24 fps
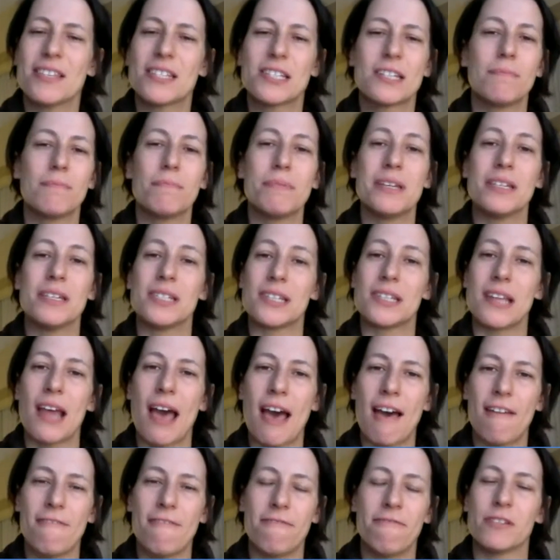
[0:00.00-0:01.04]
This could be
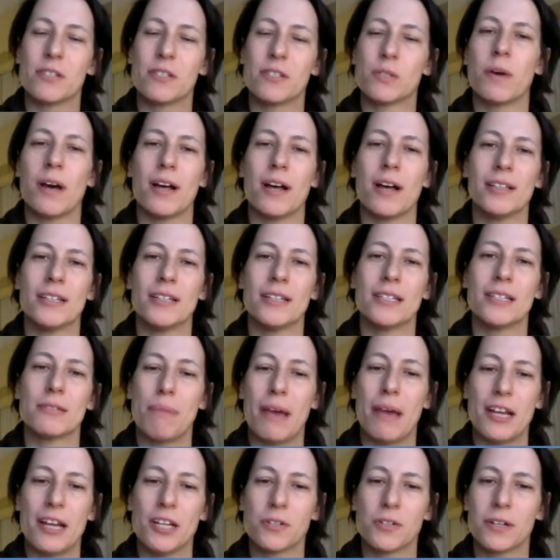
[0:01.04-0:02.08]
staff as well as
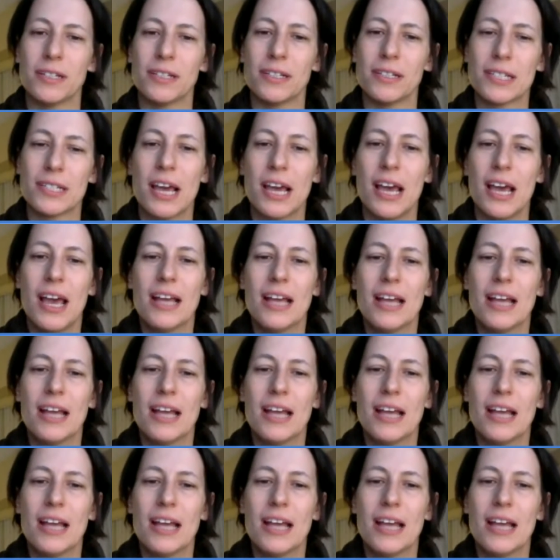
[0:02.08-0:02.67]
patrons,